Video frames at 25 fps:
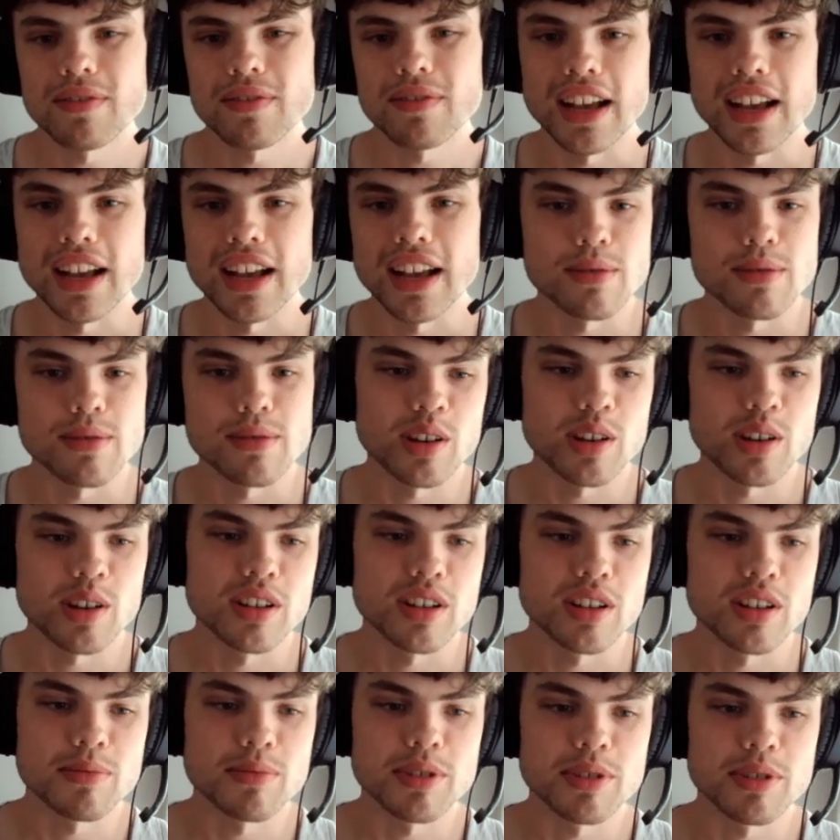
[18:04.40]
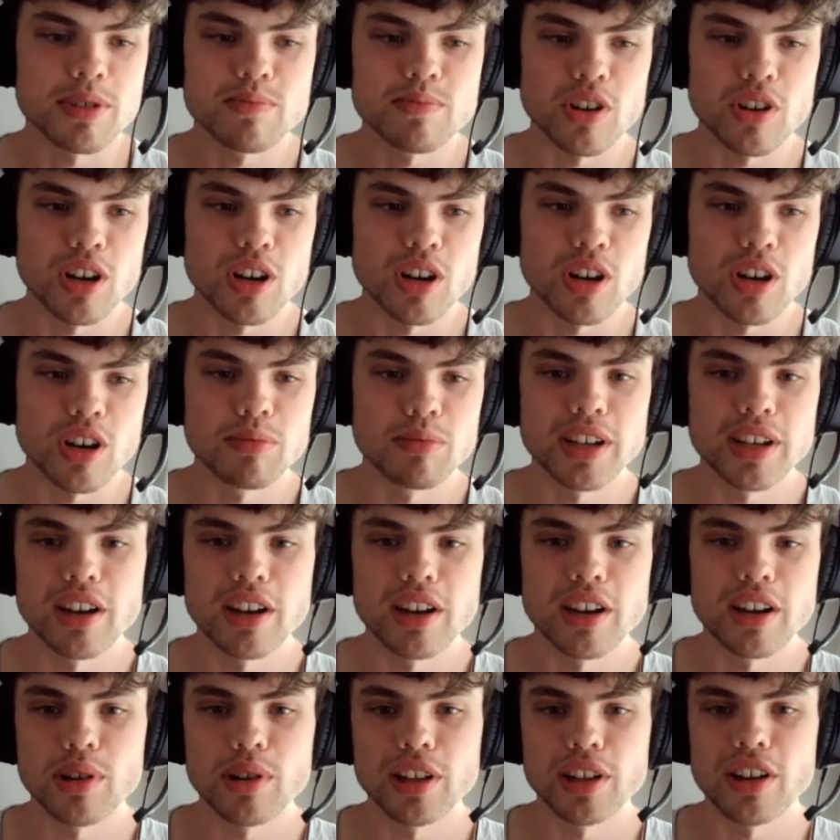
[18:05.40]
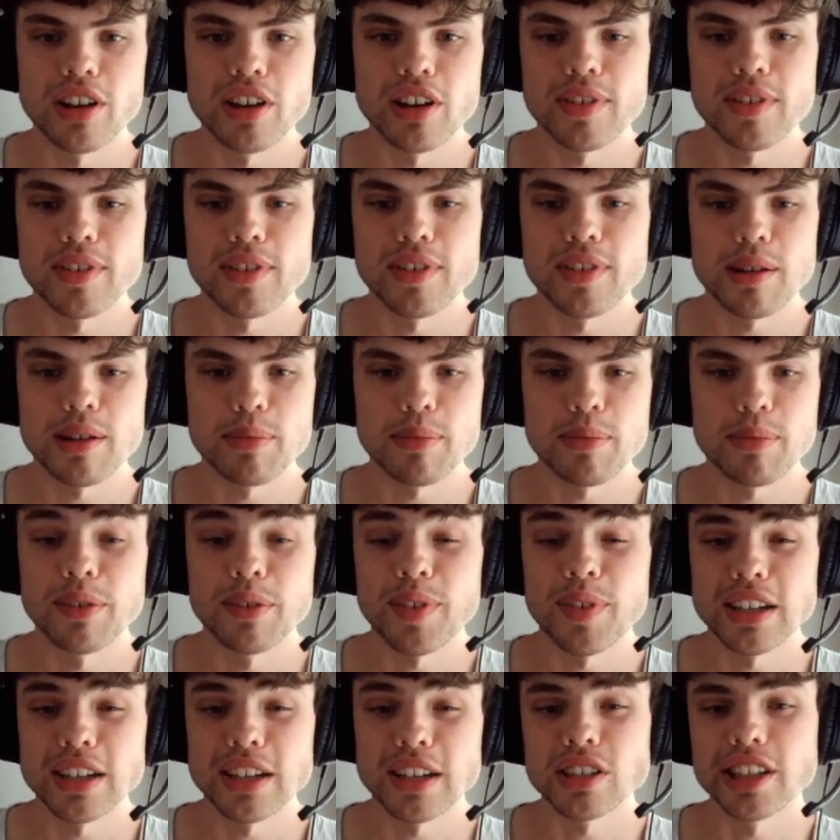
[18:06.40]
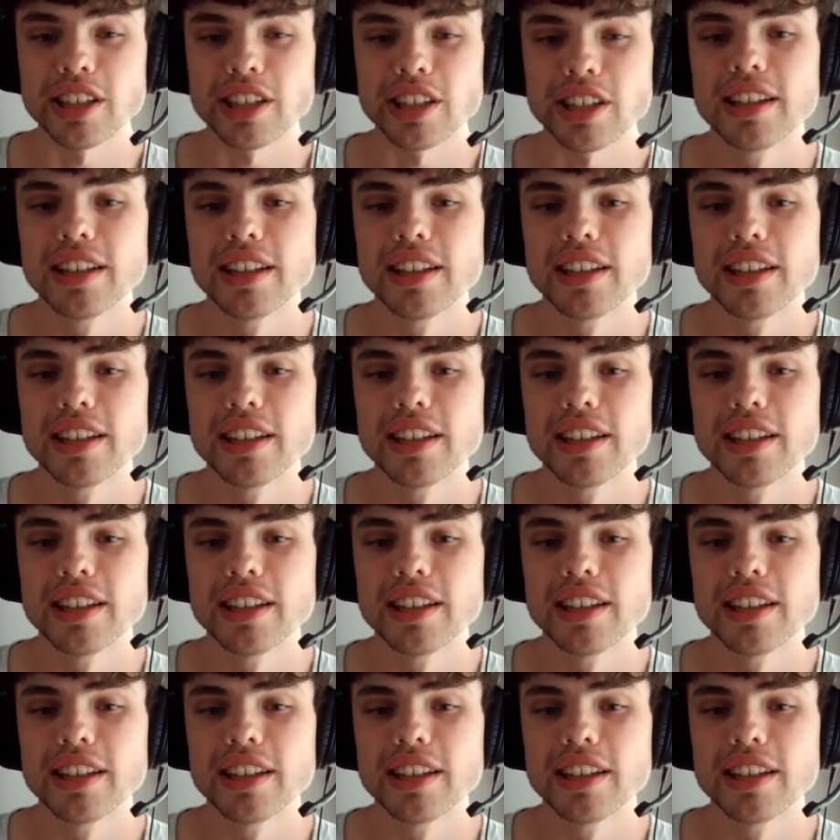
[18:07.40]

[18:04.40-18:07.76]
he has the Mare Nostrum, he's probably going to pull it off on something eventually.